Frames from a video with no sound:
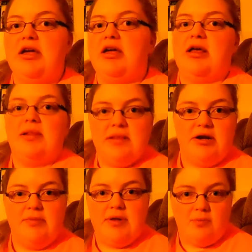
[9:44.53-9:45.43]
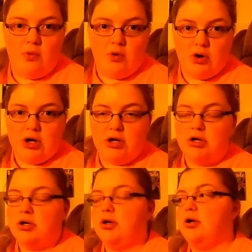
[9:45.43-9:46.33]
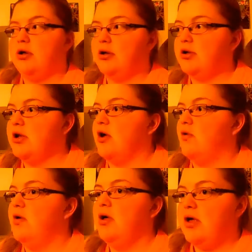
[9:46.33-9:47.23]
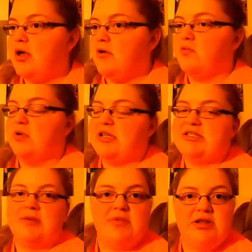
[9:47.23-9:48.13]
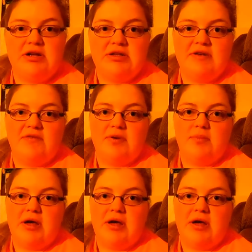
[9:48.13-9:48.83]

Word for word: get a little bit more, you know, read something a little different.